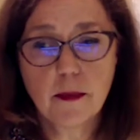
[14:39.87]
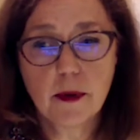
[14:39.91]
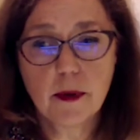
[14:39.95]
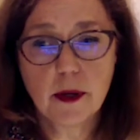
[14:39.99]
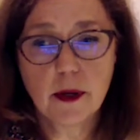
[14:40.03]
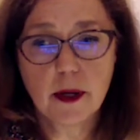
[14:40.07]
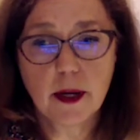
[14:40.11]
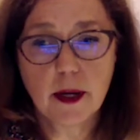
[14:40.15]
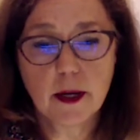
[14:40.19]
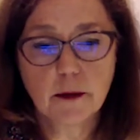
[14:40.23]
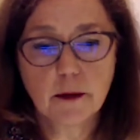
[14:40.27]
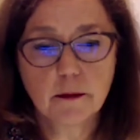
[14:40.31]

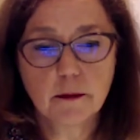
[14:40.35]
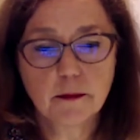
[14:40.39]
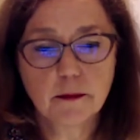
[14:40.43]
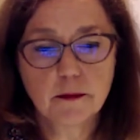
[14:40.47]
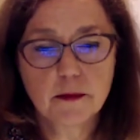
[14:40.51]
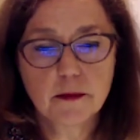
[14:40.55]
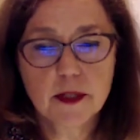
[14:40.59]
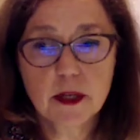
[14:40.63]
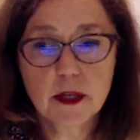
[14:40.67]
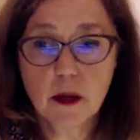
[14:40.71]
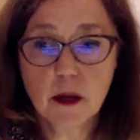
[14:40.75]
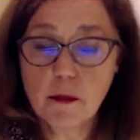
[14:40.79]
Um,
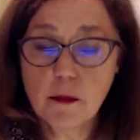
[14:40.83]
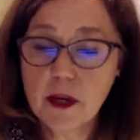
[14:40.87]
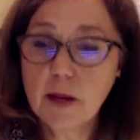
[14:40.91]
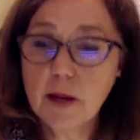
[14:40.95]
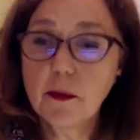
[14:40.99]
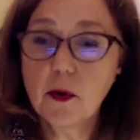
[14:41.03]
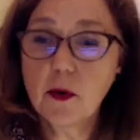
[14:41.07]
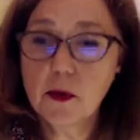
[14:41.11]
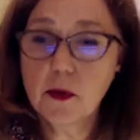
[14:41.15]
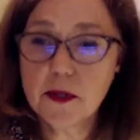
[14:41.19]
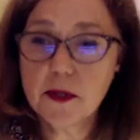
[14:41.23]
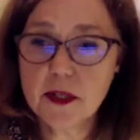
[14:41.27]
some
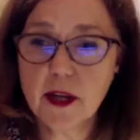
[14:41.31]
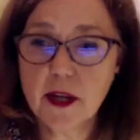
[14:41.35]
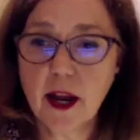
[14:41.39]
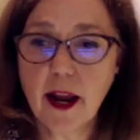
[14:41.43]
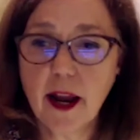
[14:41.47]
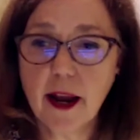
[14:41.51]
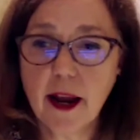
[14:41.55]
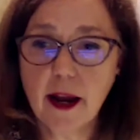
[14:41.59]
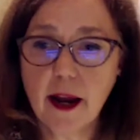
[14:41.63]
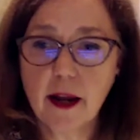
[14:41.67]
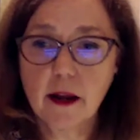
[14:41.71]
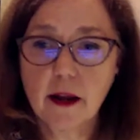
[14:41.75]
people will
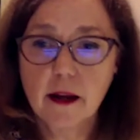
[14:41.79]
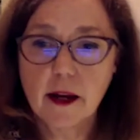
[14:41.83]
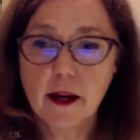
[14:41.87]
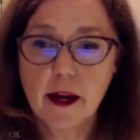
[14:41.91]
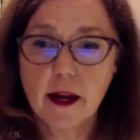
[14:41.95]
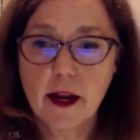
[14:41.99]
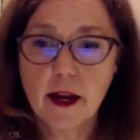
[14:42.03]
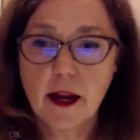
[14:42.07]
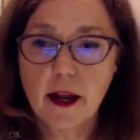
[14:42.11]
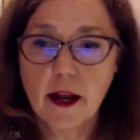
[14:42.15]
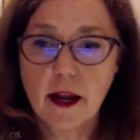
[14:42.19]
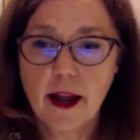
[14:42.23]
say
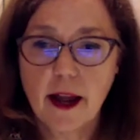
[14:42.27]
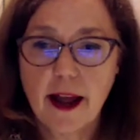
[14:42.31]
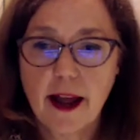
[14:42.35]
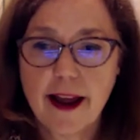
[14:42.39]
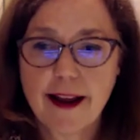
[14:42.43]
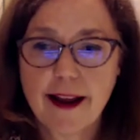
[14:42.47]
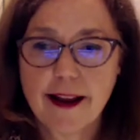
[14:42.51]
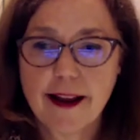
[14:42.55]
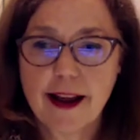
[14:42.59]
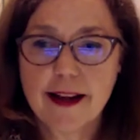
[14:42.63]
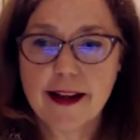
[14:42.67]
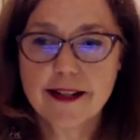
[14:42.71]

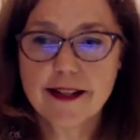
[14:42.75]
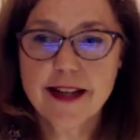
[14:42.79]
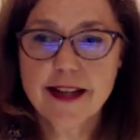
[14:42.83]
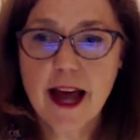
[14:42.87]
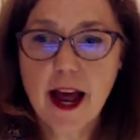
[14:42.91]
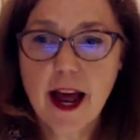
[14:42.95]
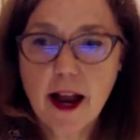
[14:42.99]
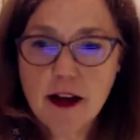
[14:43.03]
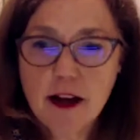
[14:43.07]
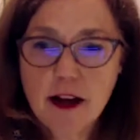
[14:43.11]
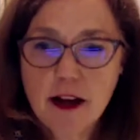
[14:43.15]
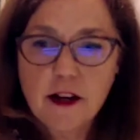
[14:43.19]
a
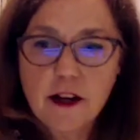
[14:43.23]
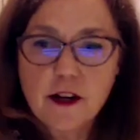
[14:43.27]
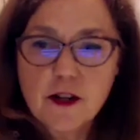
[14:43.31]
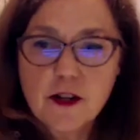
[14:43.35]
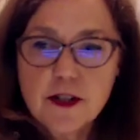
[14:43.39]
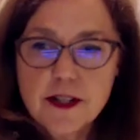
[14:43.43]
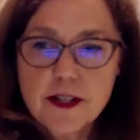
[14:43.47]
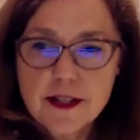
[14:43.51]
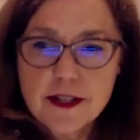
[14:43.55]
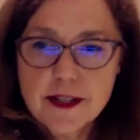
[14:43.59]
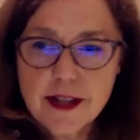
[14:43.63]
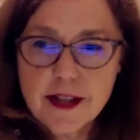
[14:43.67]
10 year
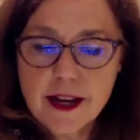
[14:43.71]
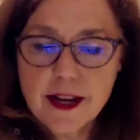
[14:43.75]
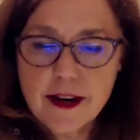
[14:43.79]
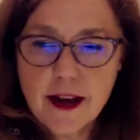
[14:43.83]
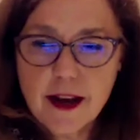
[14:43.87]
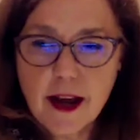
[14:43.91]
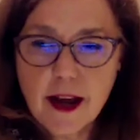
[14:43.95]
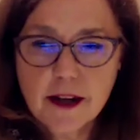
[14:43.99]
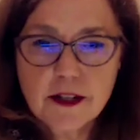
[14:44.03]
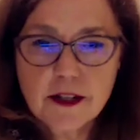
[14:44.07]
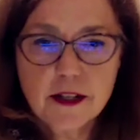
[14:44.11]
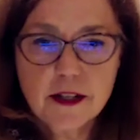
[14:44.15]

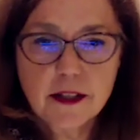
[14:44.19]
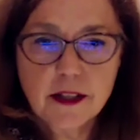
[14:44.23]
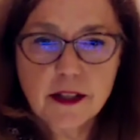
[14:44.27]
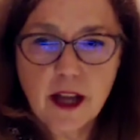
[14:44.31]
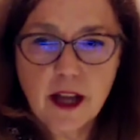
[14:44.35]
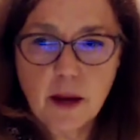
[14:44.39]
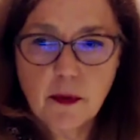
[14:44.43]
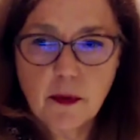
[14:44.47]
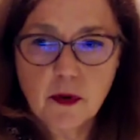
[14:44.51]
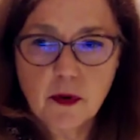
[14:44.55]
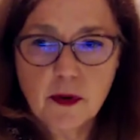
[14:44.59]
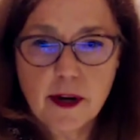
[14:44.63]
disconnect in
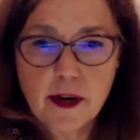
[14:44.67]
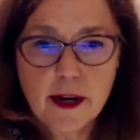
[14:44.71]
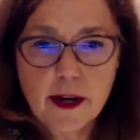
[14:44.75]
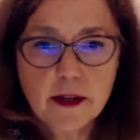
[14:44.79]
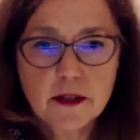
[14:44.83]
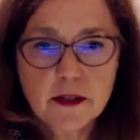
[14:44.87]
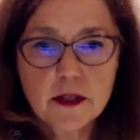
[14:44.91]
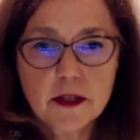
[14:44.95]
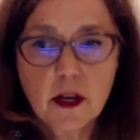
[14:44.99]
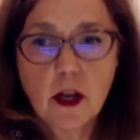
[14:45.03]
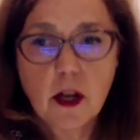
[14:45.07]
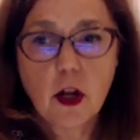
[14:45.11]
labor
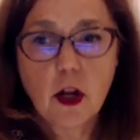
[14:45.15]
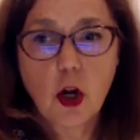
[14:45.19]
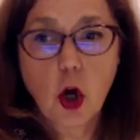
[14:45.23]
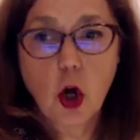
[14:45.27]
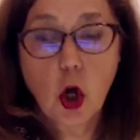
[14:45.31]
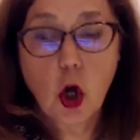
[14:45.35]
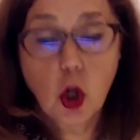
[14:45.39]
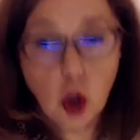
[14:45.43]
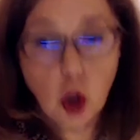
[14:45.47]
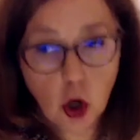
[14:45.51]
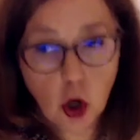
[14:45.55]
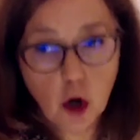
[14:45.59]
rates
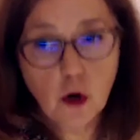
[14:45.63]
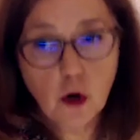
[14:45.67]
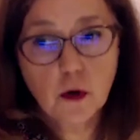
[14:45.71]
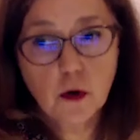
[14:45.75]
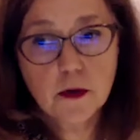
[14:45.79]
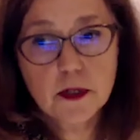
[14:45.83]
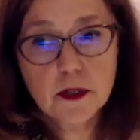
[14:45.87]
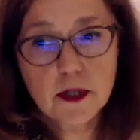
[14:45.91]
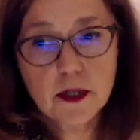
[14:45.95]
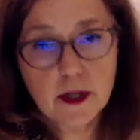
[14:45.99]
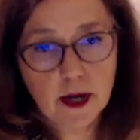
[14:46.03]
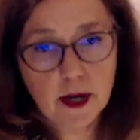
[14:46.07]

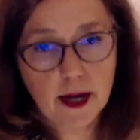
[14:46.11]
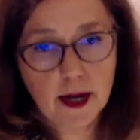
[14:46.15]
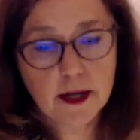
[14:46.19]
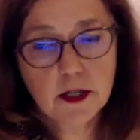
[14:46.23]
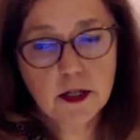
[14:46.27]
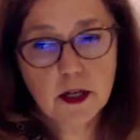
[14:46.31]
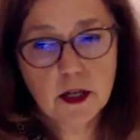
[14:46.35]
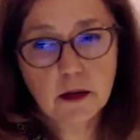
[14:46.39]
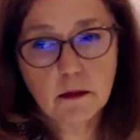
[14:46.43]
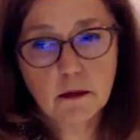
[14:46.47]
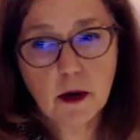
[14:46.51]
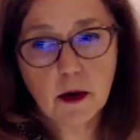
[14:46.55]
closed in
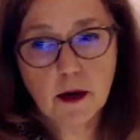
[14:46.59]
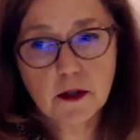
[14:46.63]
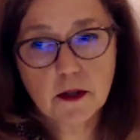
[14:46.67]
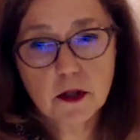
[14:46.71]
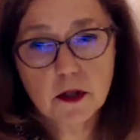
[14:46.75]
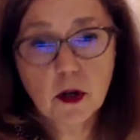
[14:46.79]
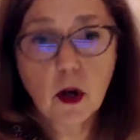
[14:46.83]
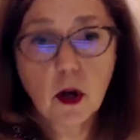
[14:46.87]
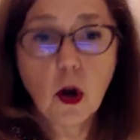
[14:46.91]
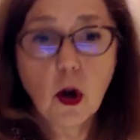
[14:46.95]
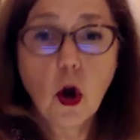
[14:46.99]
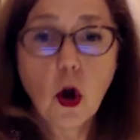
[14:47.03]
18
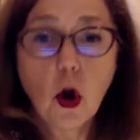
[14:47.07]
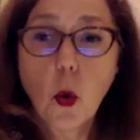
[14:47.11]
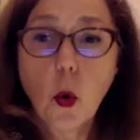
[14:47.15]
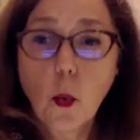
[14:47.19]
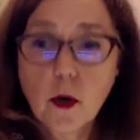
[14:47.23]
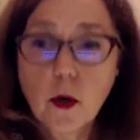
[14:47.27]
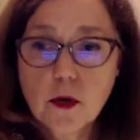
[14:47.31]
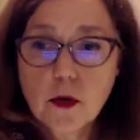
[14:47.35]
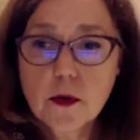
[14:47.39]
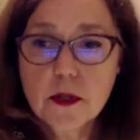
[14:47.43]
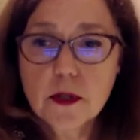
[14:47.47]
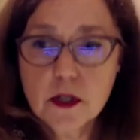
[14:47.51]
months,
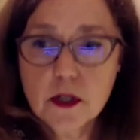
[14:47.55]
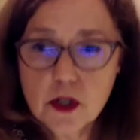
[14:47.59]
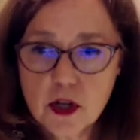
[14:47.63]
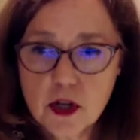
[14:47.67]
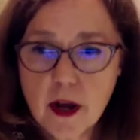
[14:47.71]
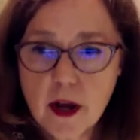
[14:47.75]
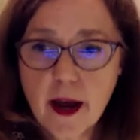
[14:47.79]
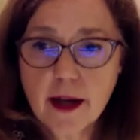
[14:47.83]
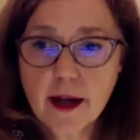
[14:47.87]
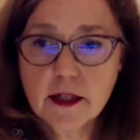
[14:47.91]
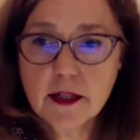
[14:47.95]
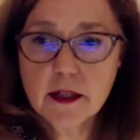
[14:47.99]
which was a
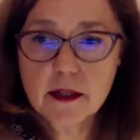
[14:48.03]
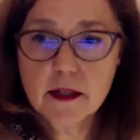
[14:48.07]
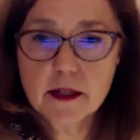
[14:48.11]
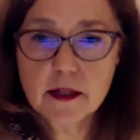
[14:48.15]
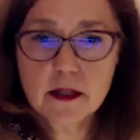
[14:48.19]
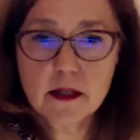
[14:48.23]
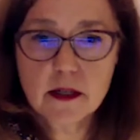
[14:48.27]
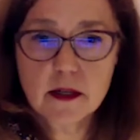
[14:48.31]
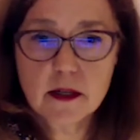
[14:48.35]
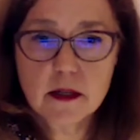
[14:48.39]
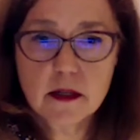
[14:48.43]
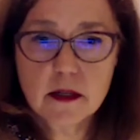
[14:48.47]
shock to the
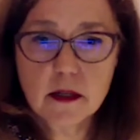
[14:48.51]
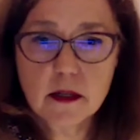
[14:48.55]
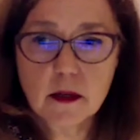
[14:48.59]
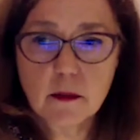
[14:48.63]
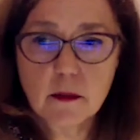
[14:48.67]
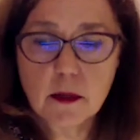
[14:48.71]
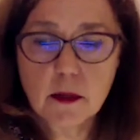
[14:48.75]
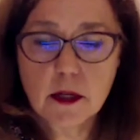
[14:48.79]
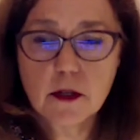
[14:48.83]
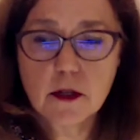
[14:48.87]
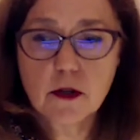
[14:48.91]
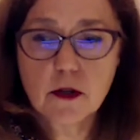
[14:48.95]

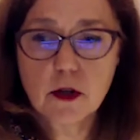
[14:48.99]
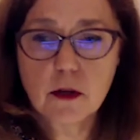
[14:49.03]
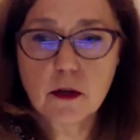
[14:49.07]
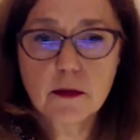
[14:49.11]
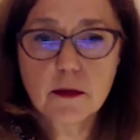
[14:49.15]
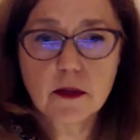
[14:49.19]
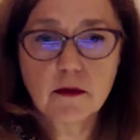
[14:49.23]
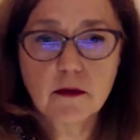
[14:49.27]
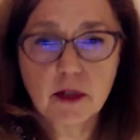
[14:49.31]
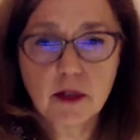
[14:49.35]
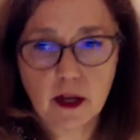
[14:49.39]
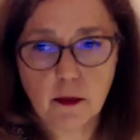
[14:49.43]
system in
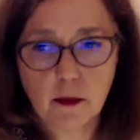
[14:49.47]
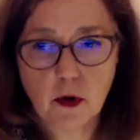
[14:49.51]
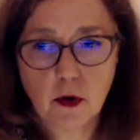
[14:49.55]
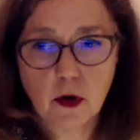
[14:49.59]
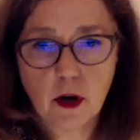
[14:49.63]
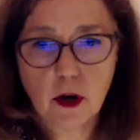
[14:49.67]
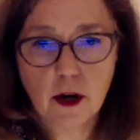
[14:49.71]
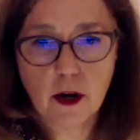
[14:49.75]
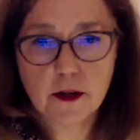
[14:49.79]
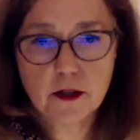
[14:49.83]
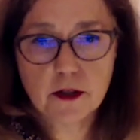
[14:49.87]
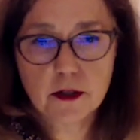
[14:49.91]
terms of labor
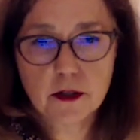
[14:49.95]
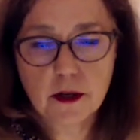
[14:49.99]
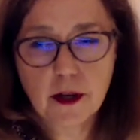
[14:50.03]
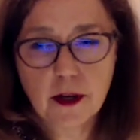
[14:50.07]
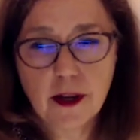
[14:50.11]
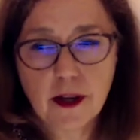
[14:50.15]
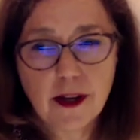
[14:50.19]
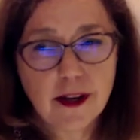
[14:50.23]
costs.